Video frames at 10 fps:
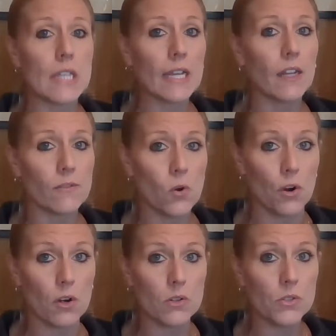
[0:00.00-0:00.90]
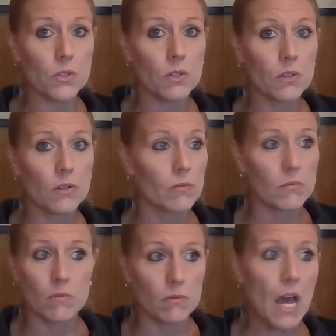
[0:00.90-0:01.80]
executive orders.
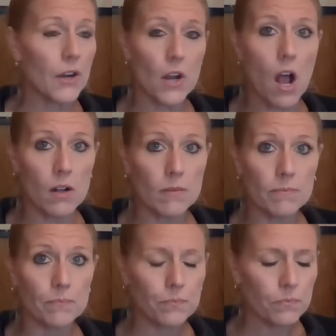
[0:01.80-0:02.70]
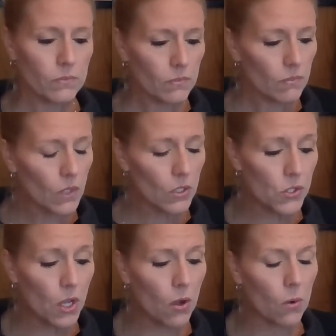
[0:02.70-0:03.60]
Not at all.
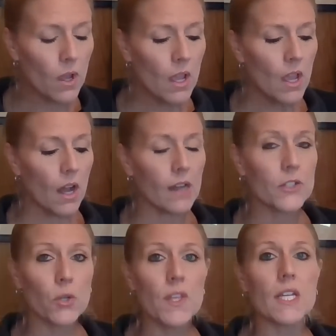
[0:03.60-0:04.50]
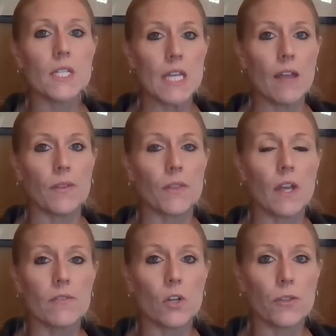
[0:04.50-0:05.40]
So to the extent that
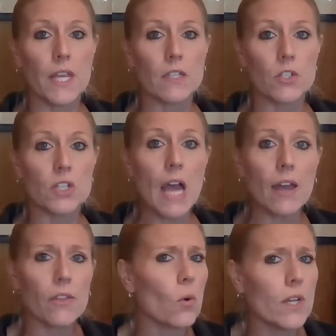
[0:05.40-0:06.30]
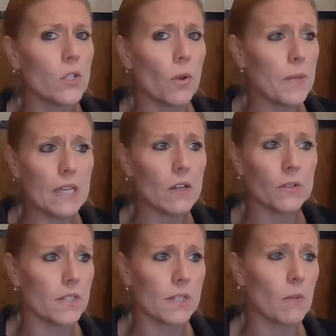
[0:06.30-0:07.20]
the governor thinks she's either going to
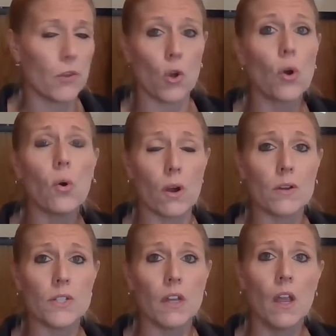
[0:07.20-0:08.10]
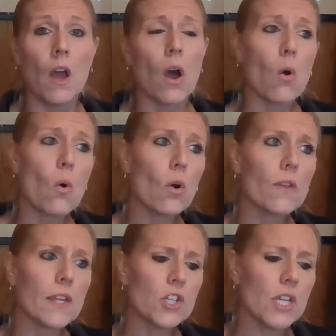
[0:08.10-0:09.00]
appeal to some other court,
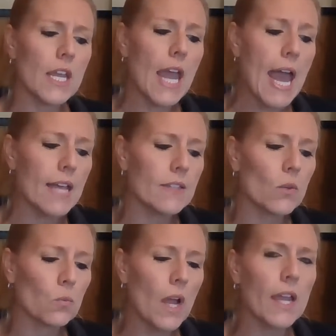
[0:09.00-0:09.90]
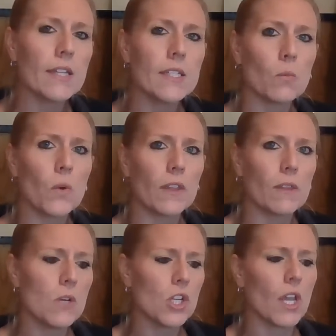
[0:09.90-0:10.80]
or that she has the right
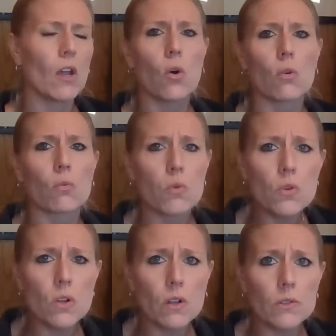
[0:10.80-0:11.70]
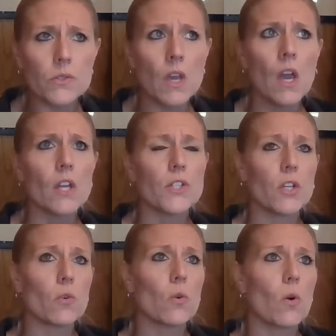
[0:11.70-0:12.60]
with Michigan court rules
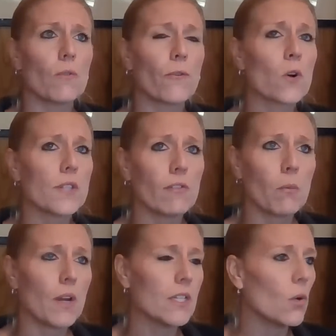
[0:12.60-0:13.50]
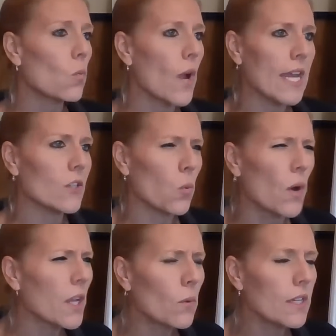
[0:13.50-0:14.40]
to force everybody to wait
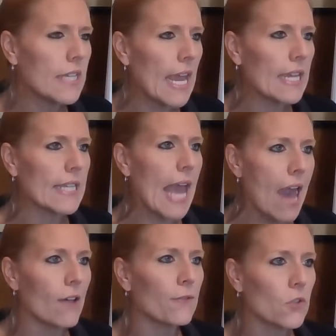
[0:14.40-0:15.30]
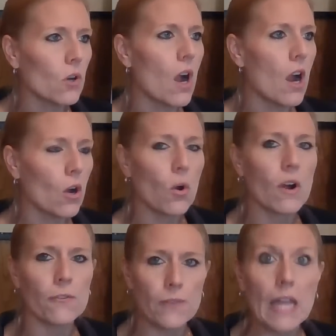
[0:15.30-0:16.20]
21 days after our
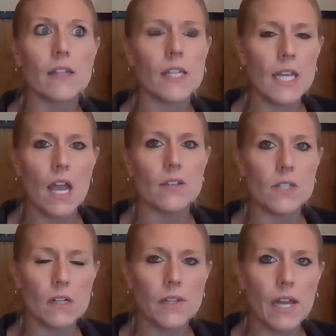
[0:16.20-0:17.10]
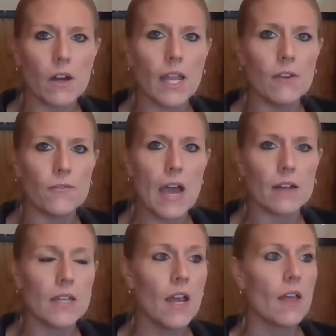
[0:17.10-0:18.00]
court finally has declared, in
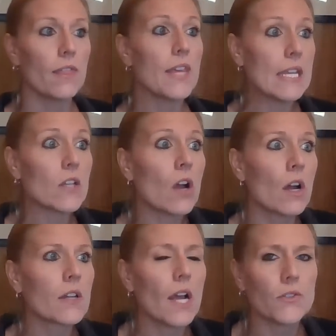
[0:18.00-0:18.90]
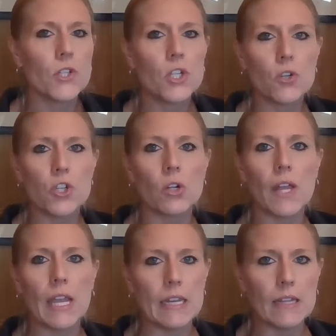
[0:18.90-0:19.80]
fact, these are
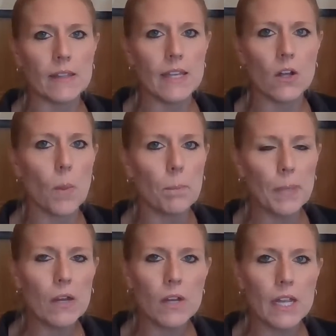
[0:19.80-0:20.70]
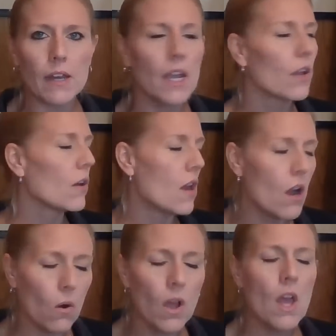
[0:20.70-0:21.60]
unconstitutional and illegal, period.
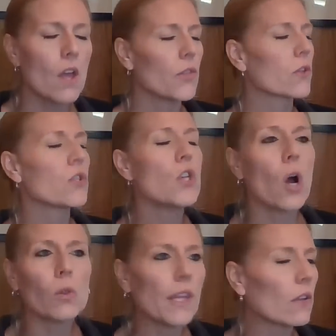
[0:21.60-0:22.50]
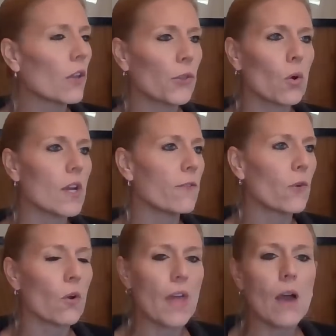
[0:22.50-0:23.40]
No, there's no legal
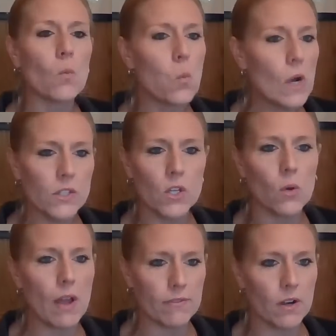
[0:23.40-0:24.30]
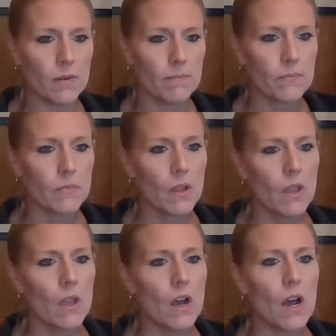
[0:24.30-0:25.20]
authority for that whatsoever.
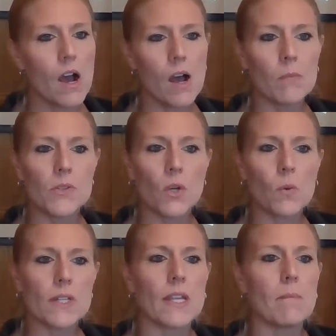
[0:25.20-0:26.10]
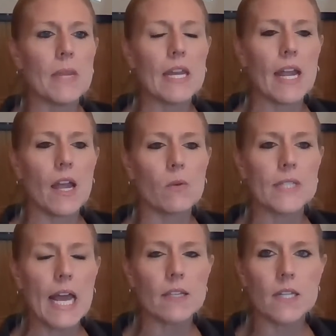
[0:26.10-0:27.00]
So what does that mean? I
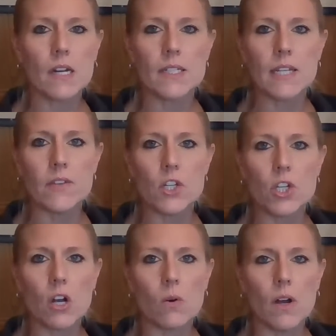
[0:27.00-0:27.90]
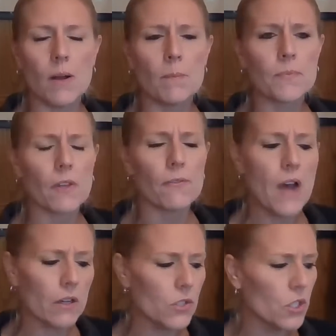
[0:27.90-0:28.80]
was asked on a TV show,
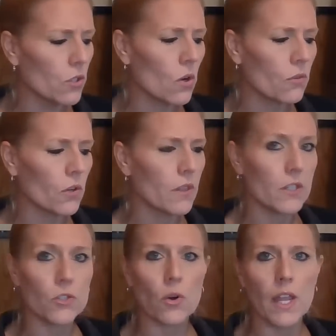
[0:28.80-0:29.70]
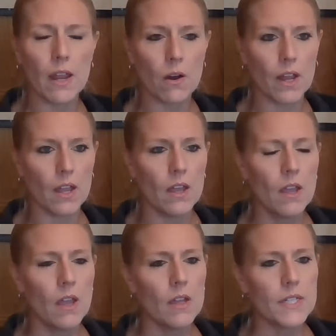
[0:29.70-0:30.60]
Fox 2 over in the Detroit area
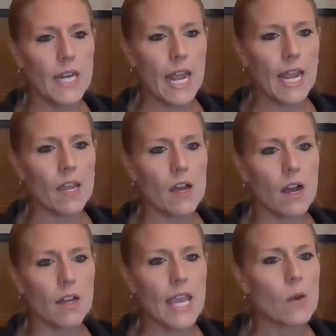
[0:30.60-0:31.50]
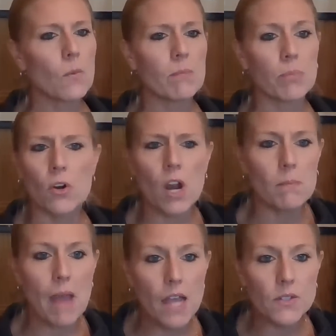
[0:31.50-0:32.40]
today, can we burn
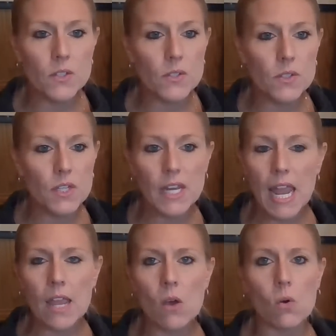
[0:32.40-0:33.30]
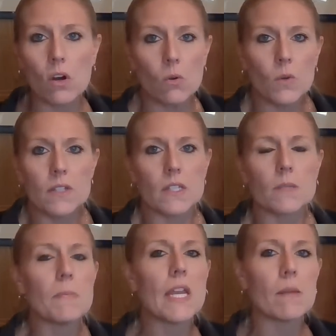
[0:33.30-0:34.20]
our masks today? Or what does
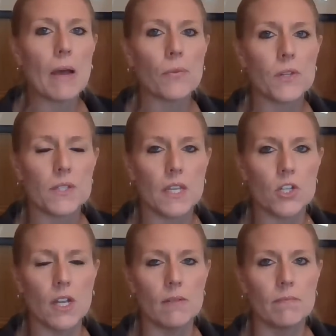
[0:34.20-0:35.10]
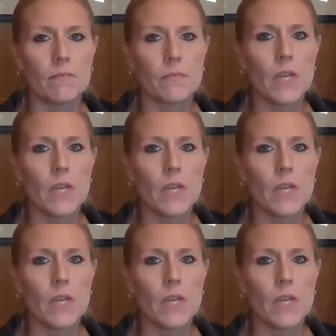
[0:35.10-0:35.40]
this mean about the decision?